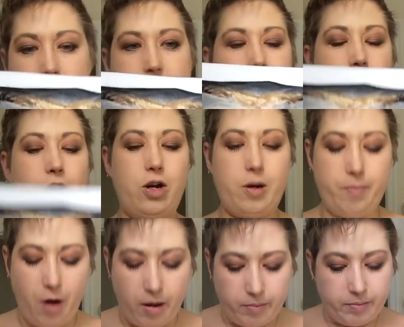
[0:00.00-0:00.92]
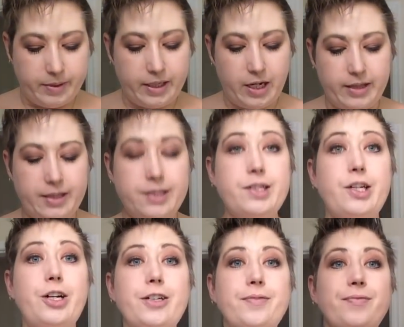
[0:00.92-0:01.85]
done on her. Probably not this
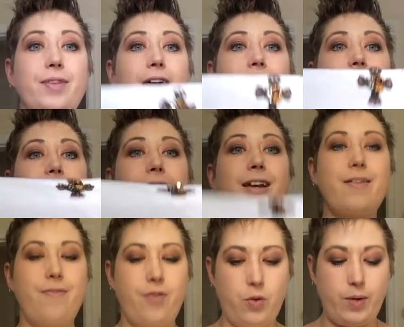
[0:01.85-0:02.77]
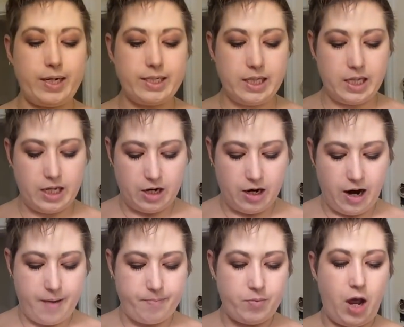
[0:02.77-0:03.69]
year. I think for the rest of the year,
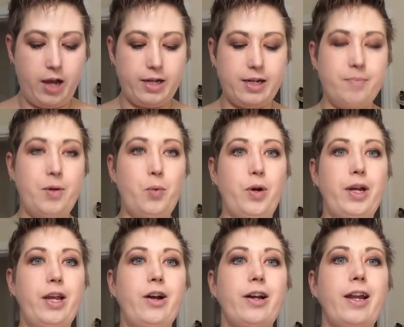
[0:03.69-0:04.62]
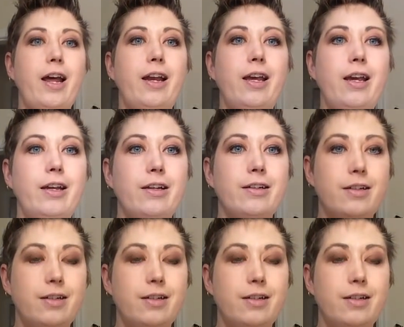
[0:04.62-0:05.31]
I'm not going to be working on any